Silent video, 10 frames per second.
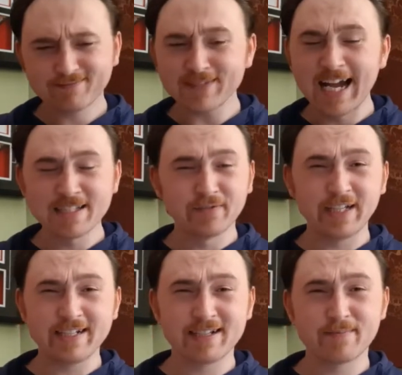as of
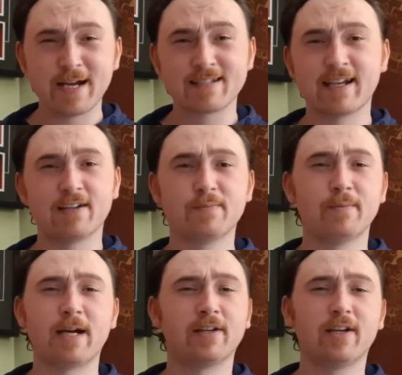late, since Pascal's been
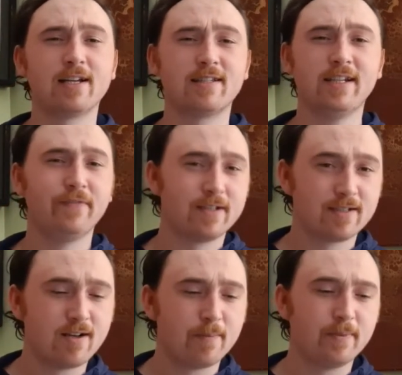back, you guys, the defense
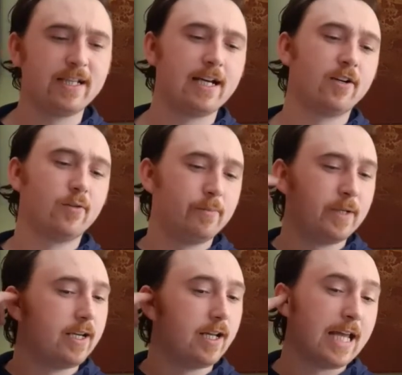has not been that good. We've
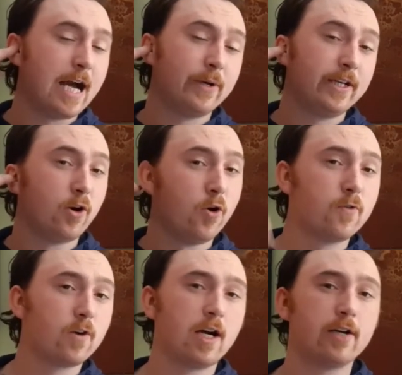been allowing
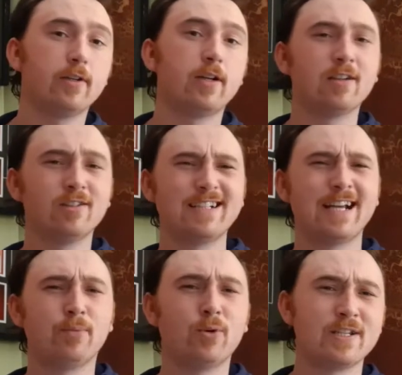over 100,
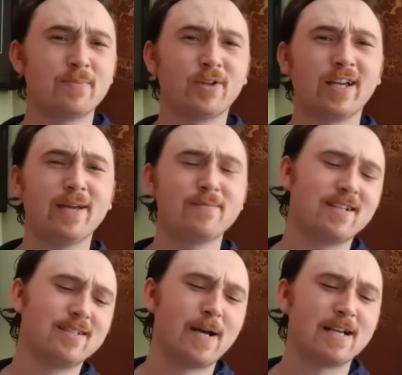110 points per game
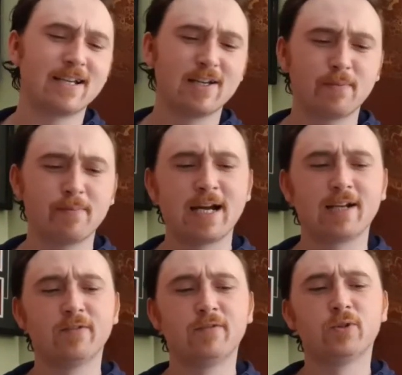since Pascal's been back
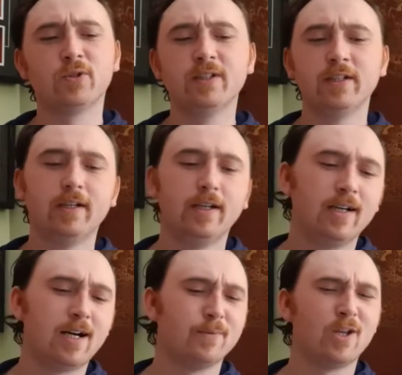in the fold.
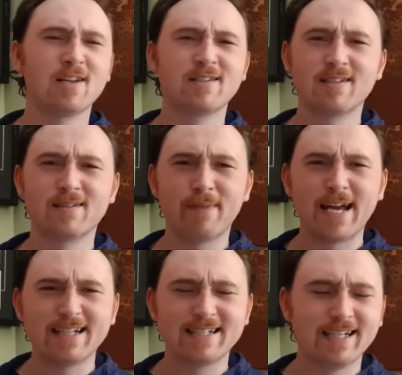Lost to some
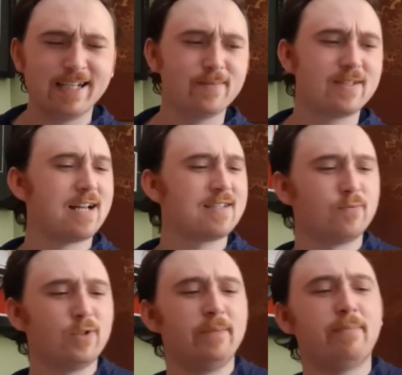bad teams, had some
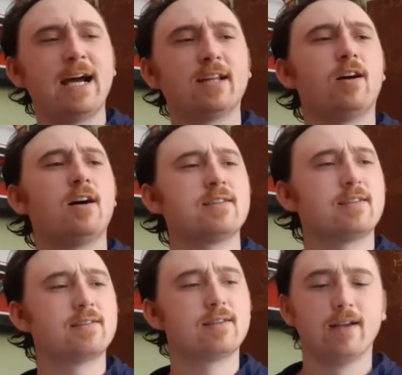really bad losses.